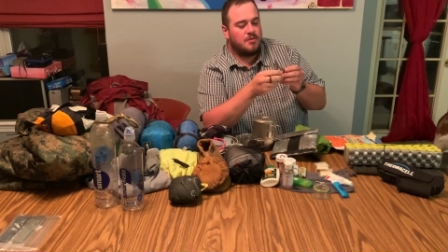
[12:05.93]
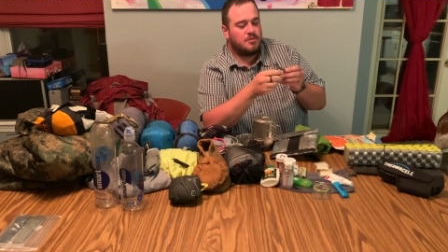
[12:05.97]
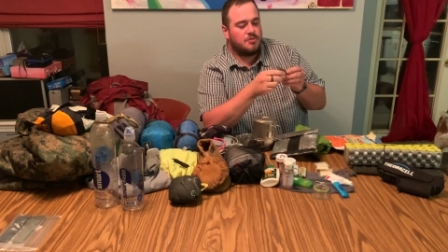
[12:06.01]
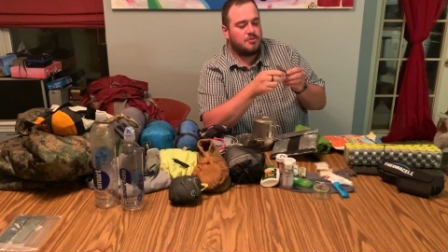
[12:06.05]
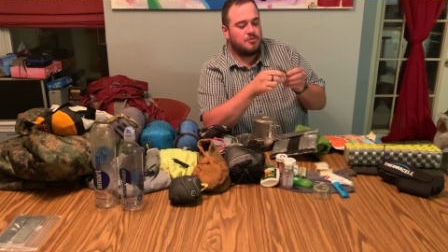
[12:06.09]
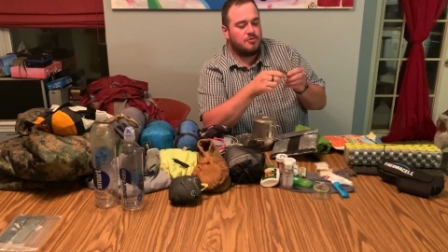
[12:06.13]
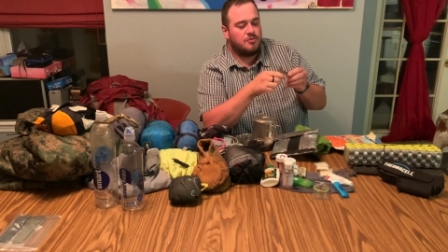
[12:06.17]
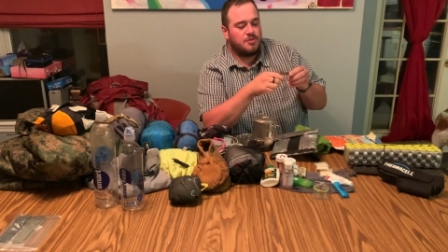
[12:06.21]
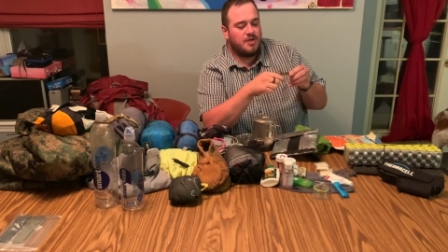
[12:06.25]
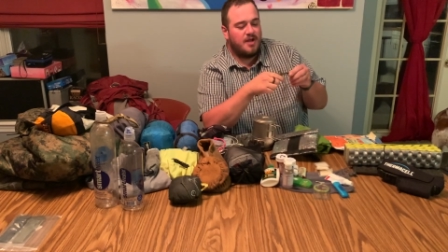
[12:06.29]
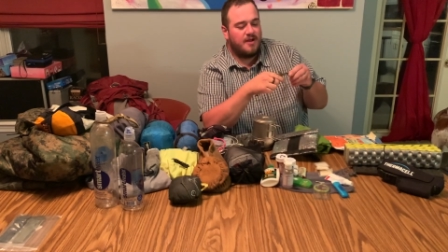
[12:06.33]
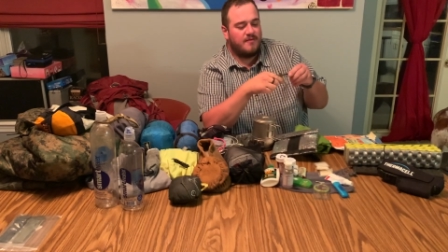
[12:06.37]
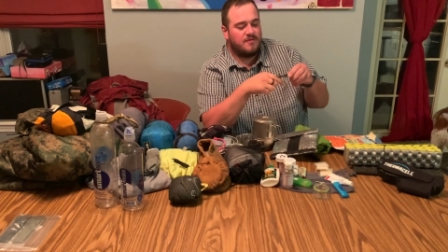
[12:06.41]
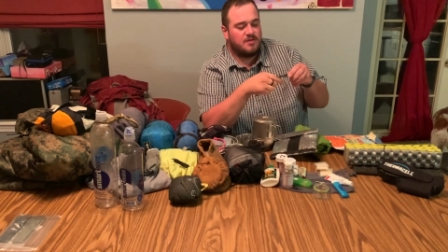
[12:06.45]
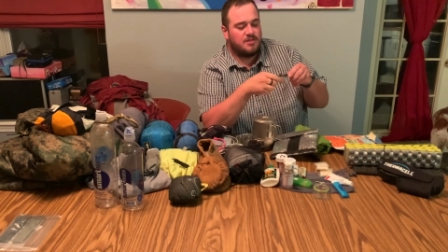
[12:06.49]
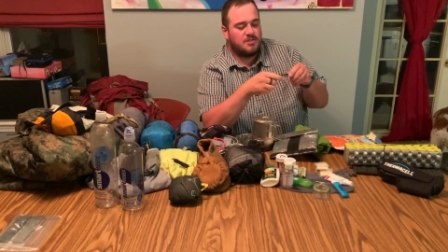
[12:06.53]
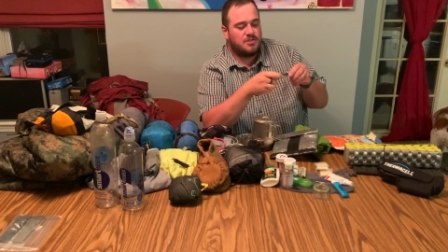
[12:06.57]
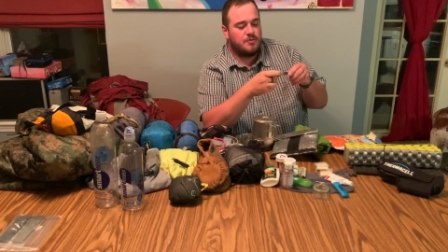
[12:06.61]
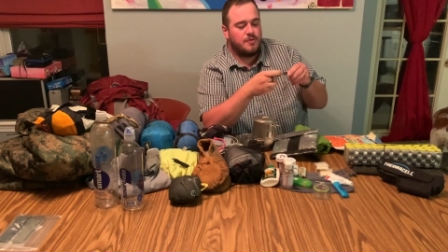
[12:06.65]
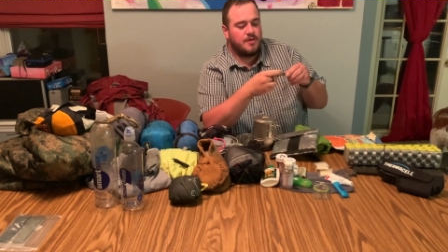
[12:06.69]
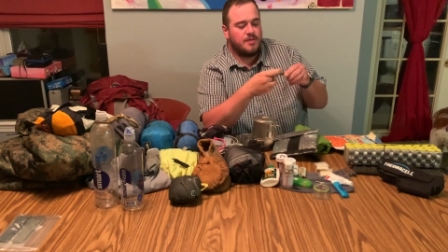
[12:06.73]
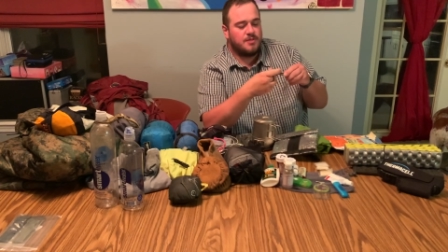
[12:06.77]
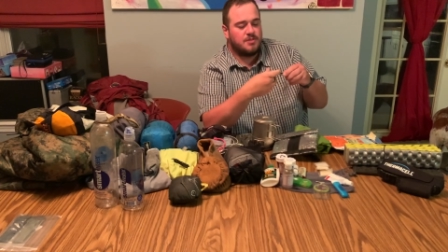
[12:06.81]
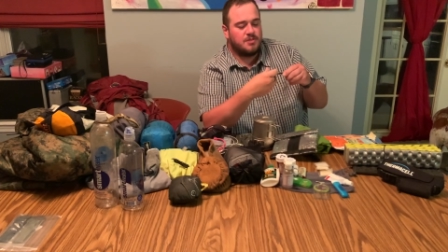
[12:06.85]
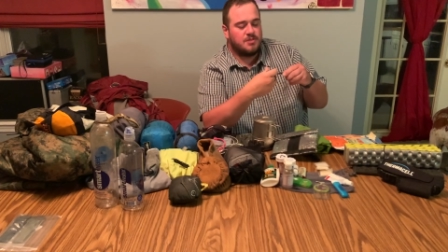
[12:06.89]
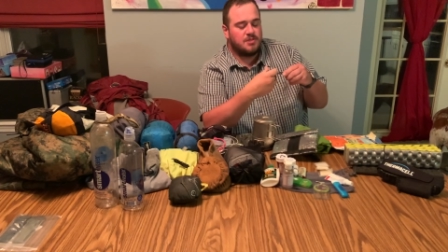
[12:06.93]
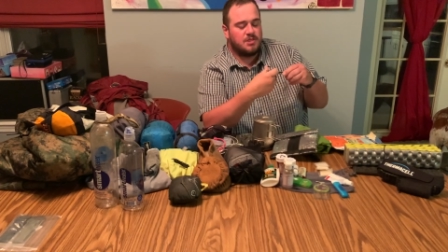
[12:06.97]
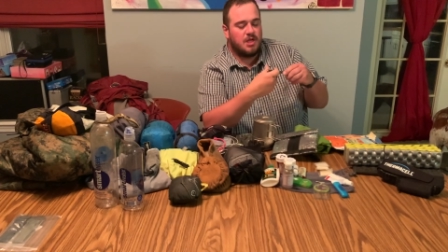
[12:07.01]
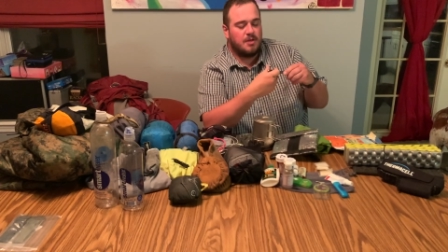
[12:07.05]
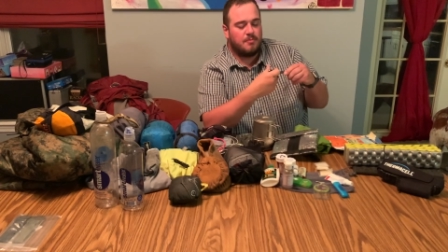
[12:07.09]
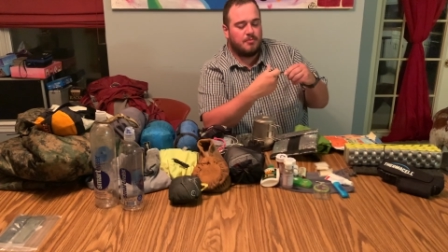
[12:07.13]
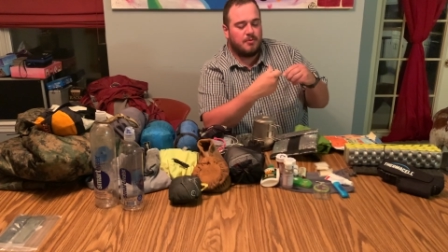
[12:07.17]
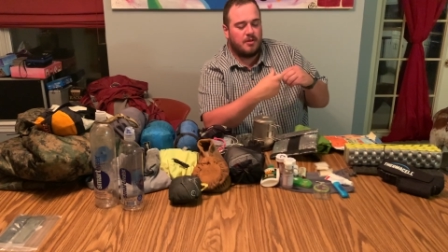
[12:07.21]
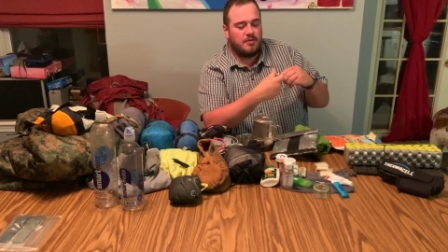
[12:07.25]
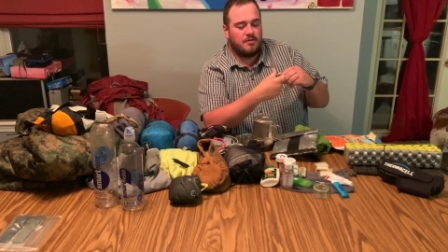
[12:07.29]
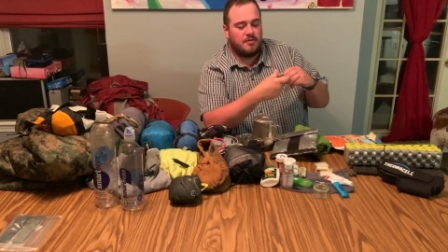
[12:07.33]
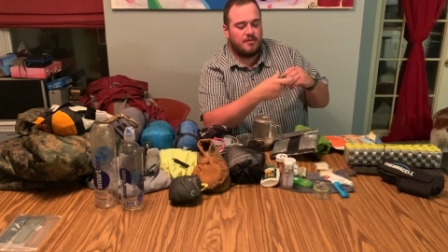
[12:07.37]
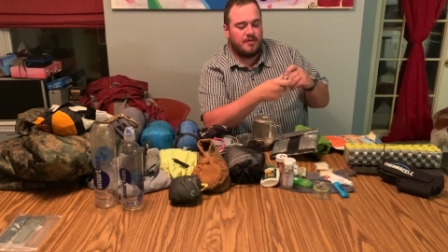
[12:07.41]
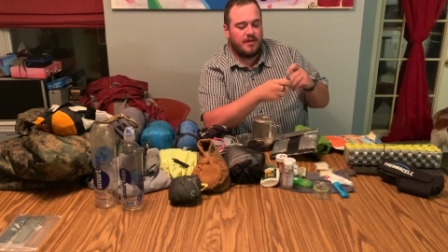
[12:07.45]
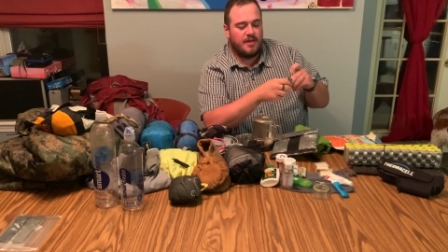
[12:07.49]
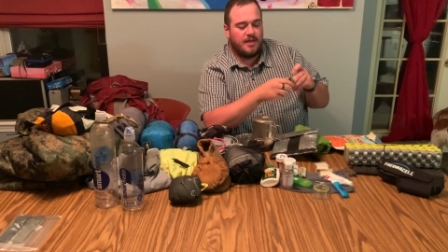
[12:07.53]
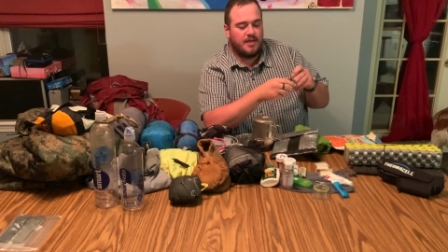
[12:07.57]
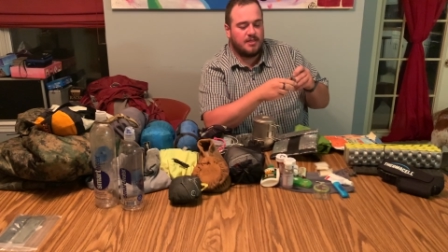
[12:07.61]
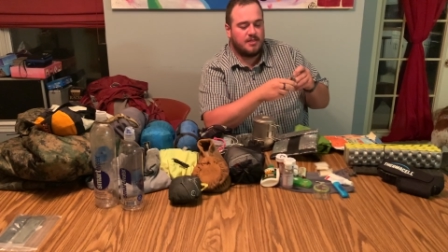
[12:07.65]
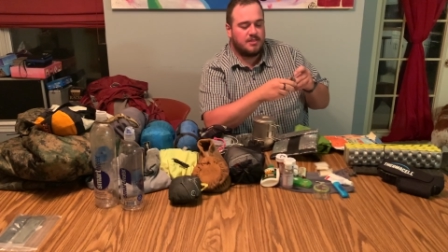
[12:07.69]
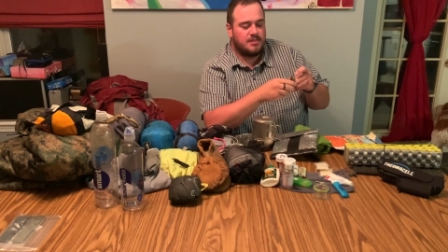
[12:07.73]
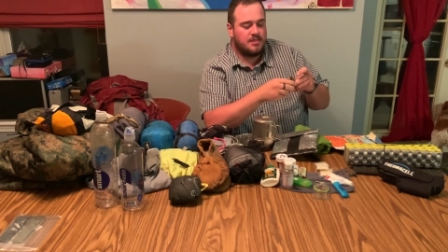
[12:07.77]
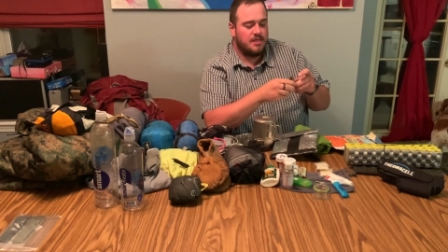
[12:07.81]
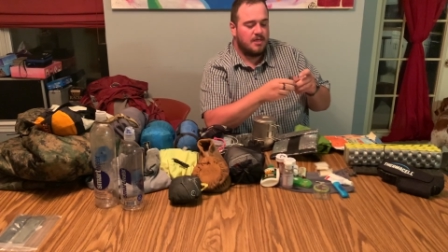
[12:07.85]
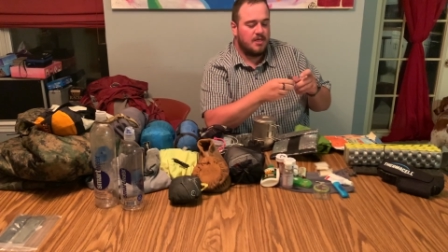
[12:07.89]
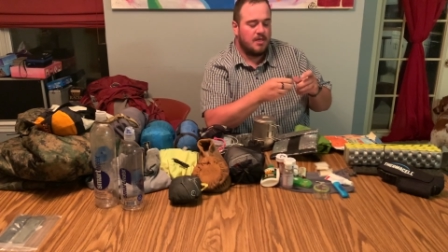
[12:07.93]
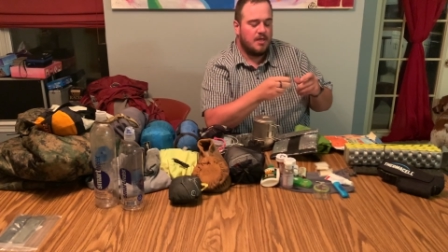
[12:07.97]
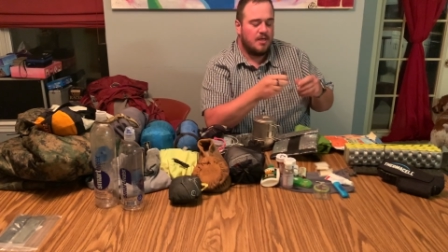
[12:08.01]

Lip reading: screwdrivers, tweezers, a couple other things.